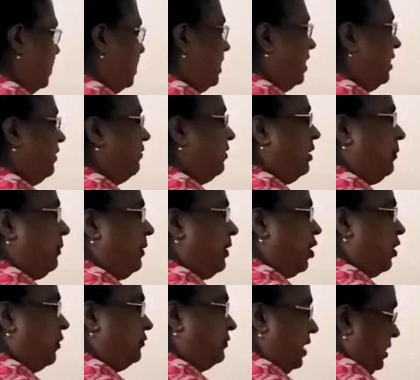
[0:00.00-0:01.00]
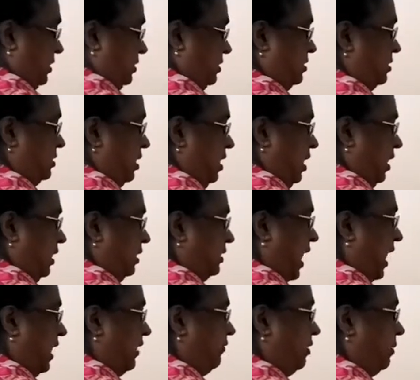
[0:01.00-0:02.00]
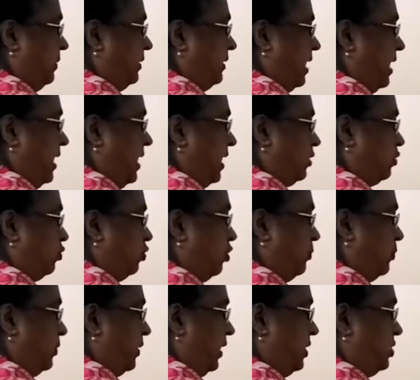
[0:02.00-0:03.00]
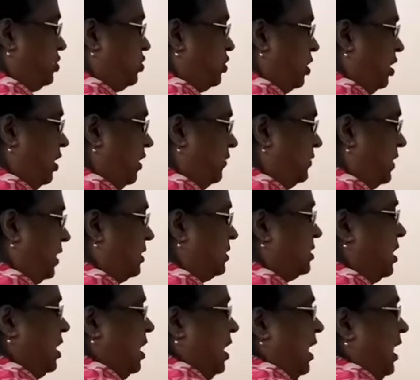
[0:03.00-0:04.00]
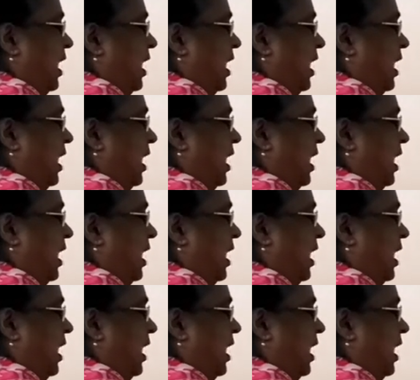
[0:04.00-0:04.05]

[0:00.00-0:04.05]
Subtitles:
reading will be of this. That will be the electrode potential of this.